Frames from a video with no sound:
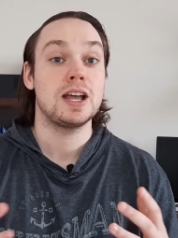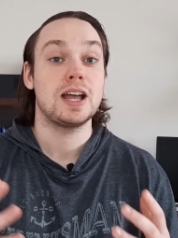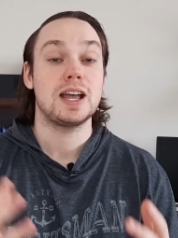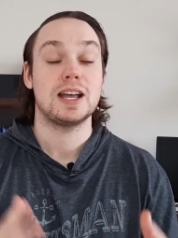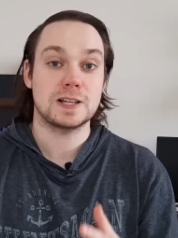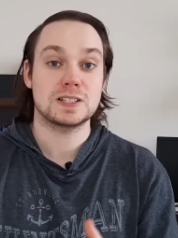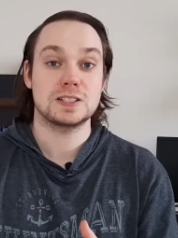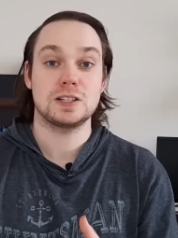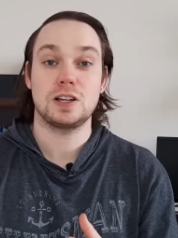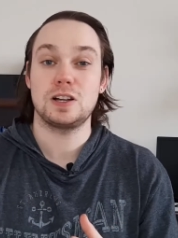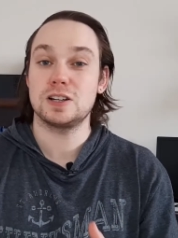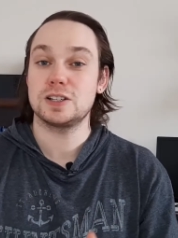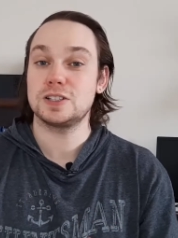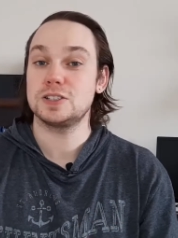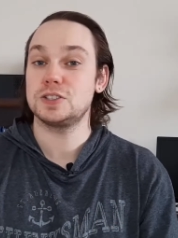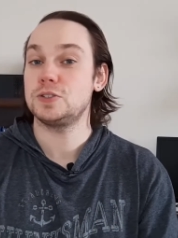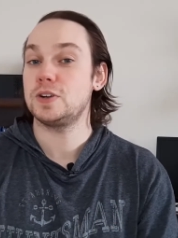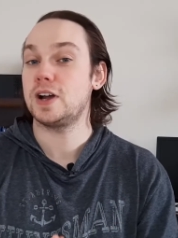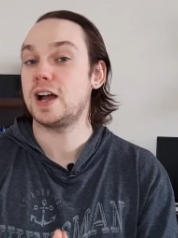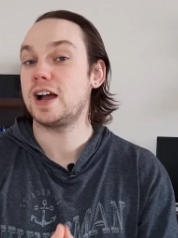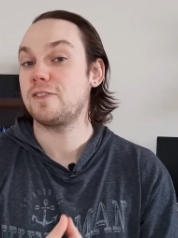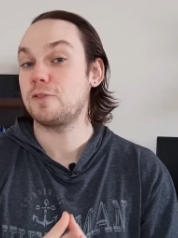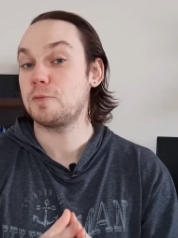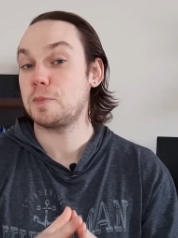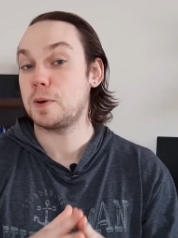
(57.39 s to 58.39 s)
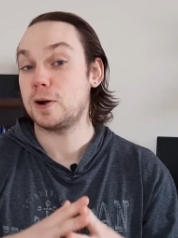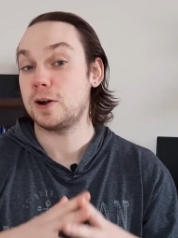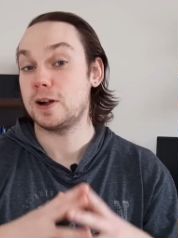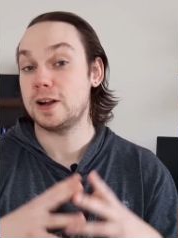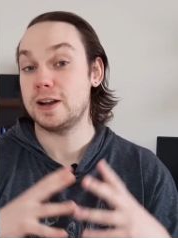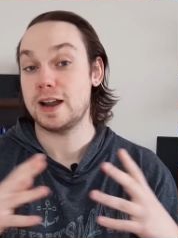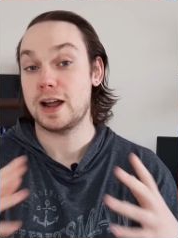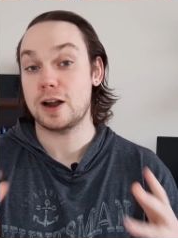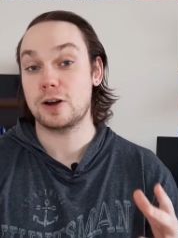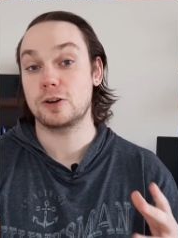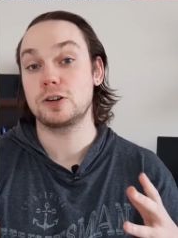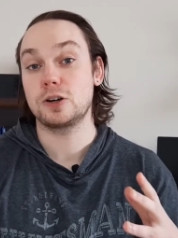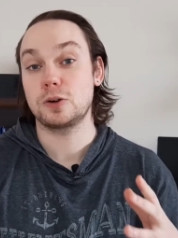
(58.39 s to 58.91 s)
As long as you have about an
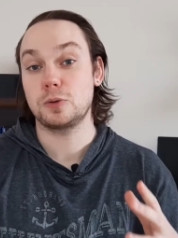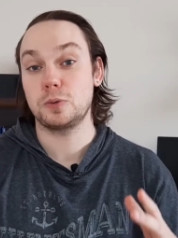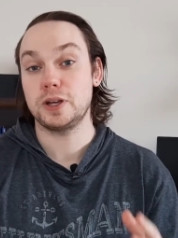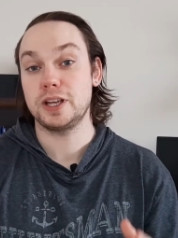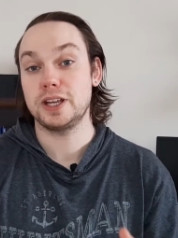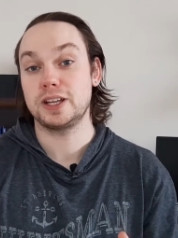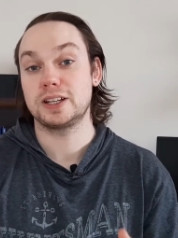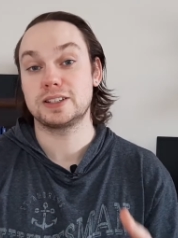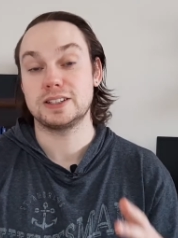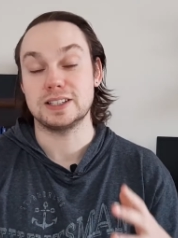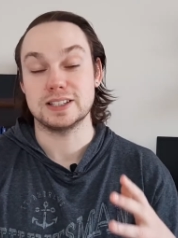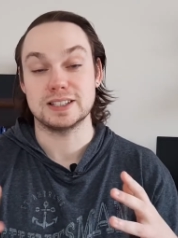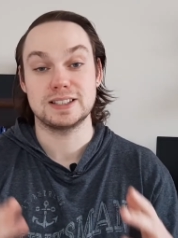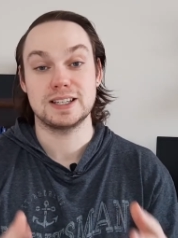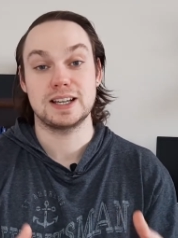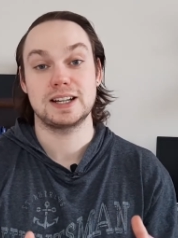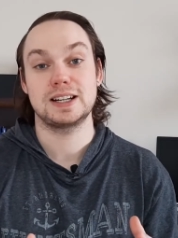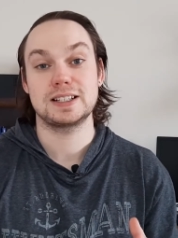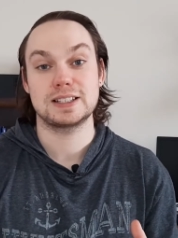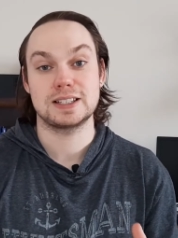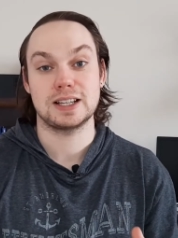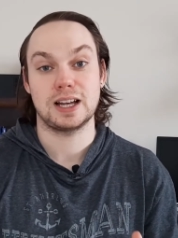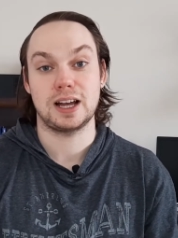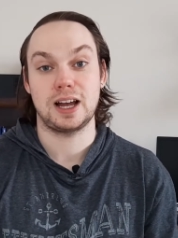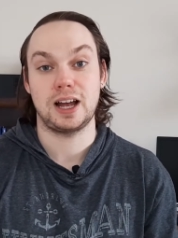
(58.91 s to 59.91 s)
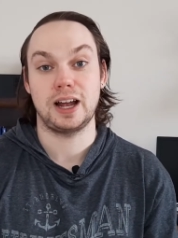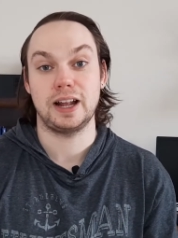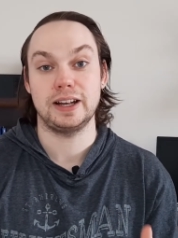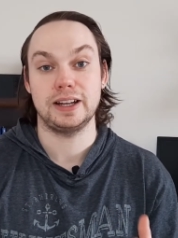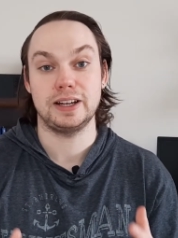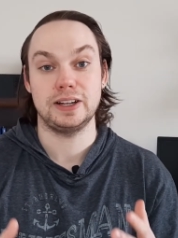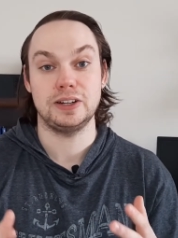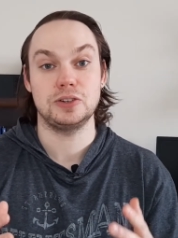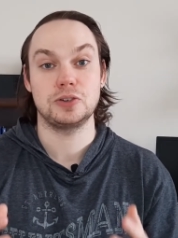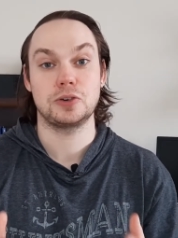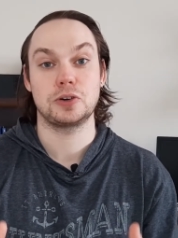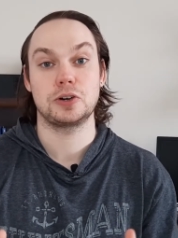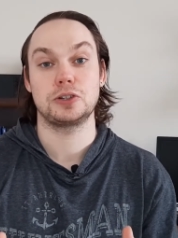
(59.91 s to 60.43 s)
hour a week to set aside
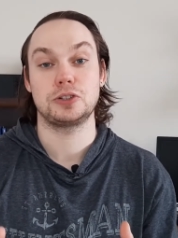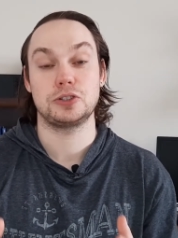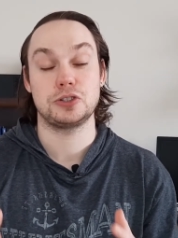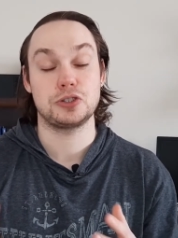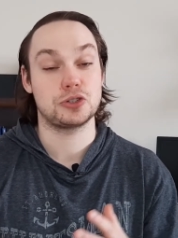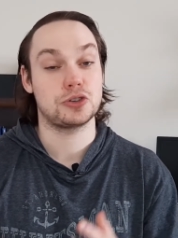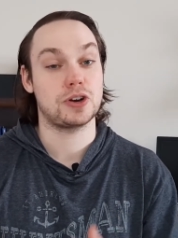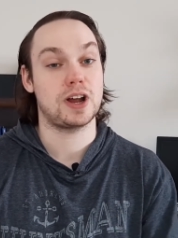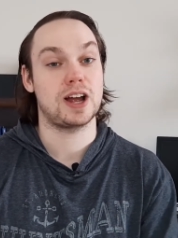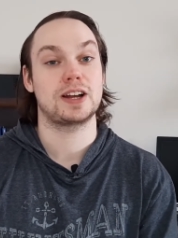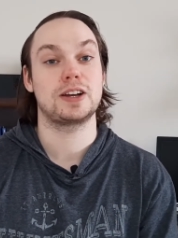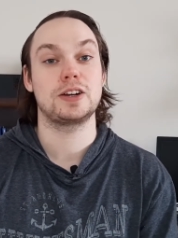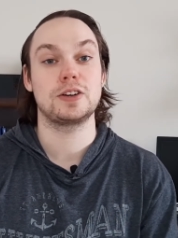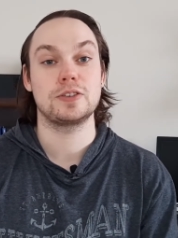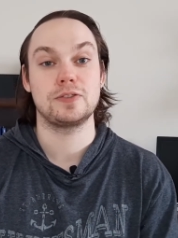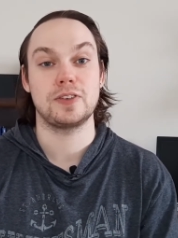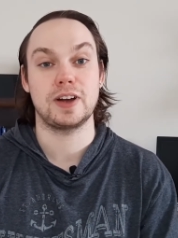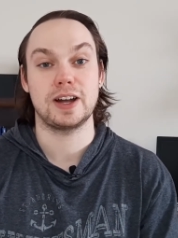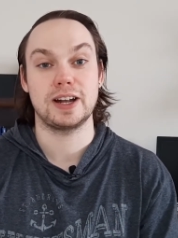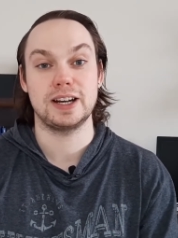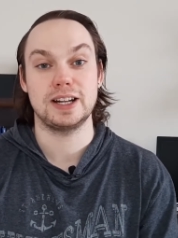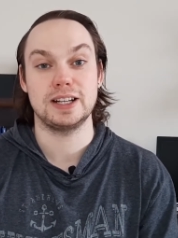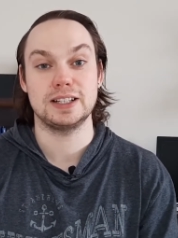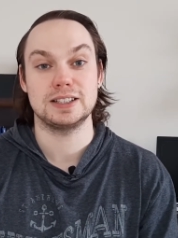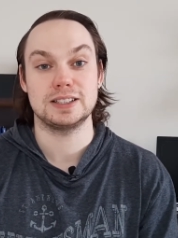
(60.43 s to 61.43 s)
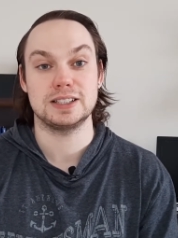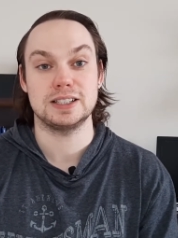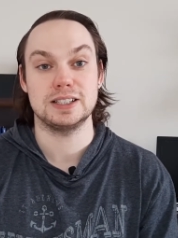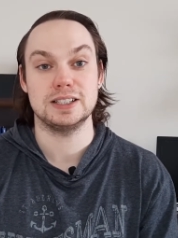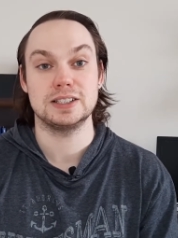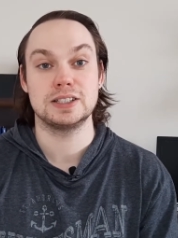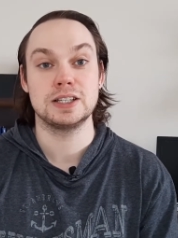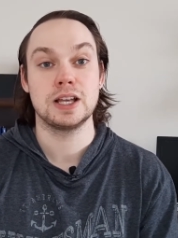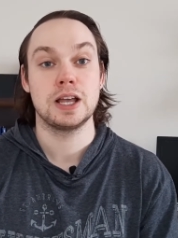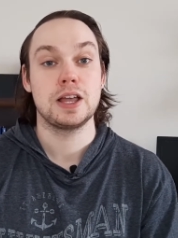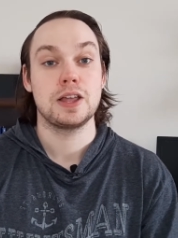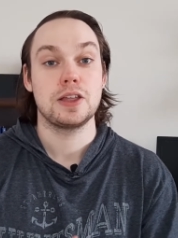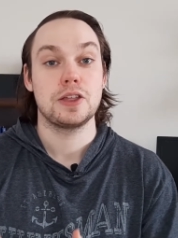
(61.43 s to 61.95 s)
in order to track your finances,
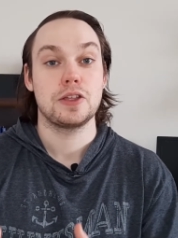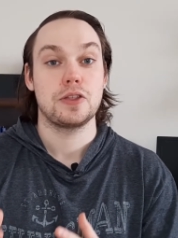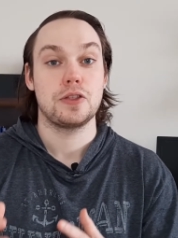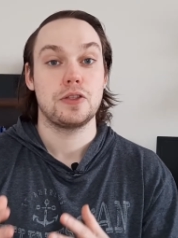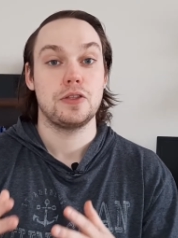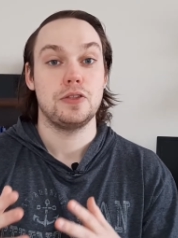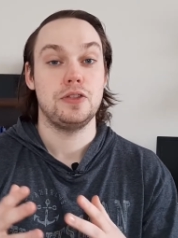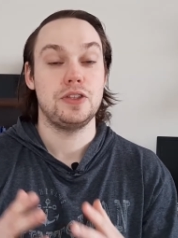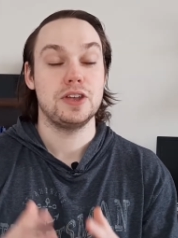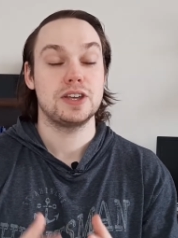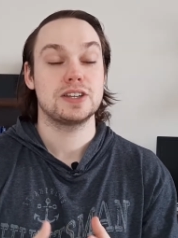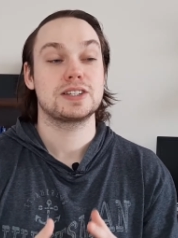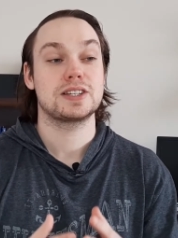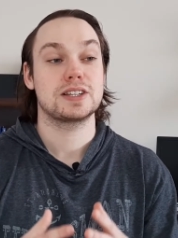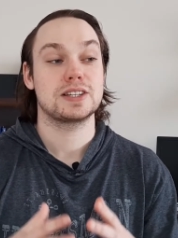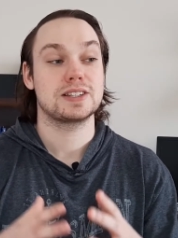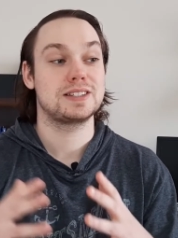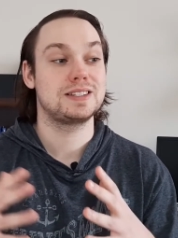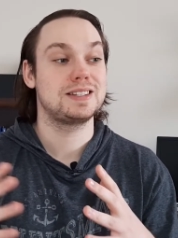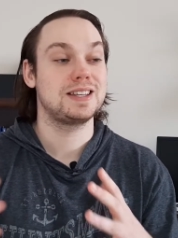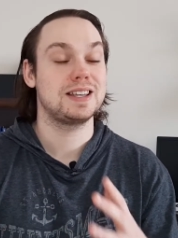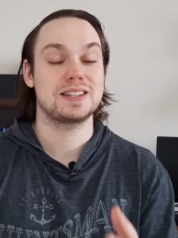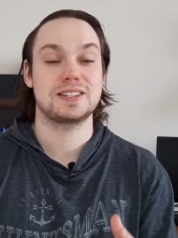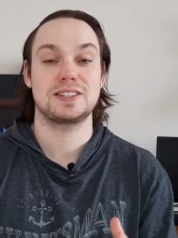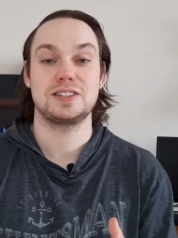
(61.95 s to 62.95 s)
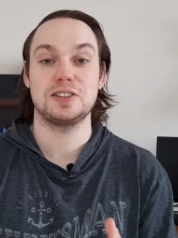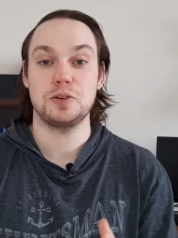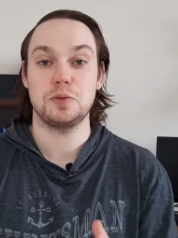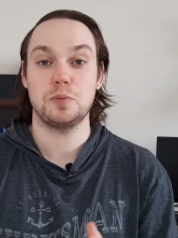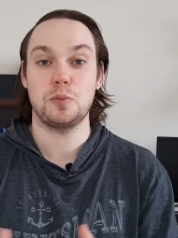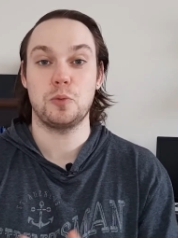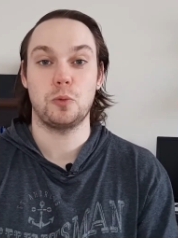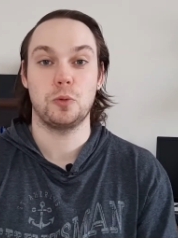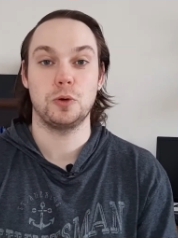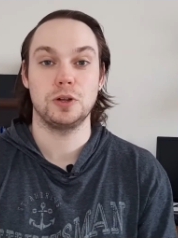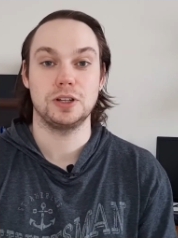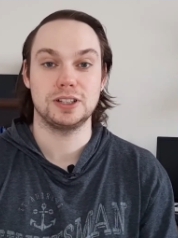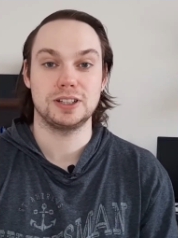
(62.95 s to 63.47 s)
this system
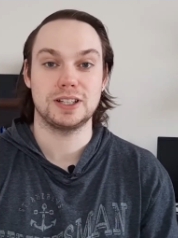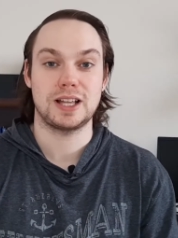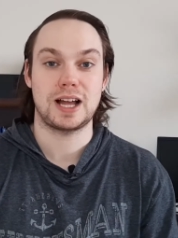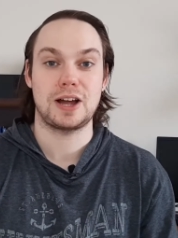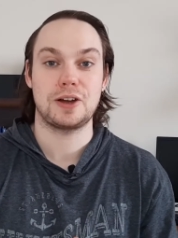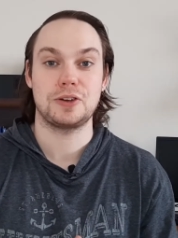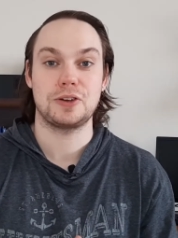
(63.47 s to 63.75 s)
will allow